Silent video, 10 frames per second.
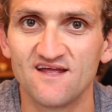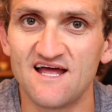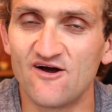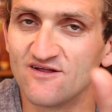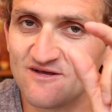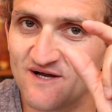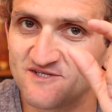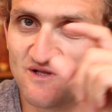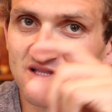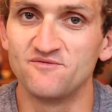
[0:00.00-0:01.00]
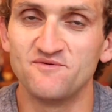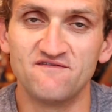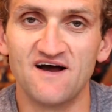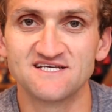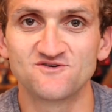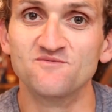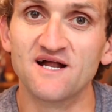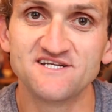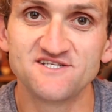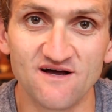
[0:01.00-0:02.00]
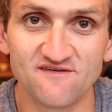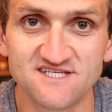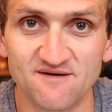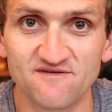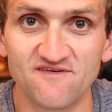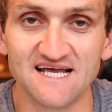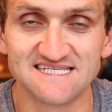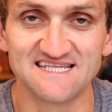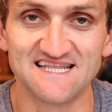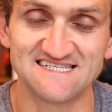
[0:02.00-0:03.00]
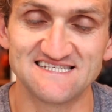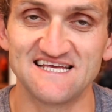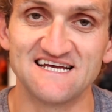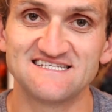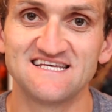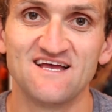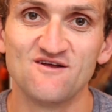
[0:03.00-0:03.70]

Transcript: Now I only went to a little bit of high school, but I do have some advice, and that's this.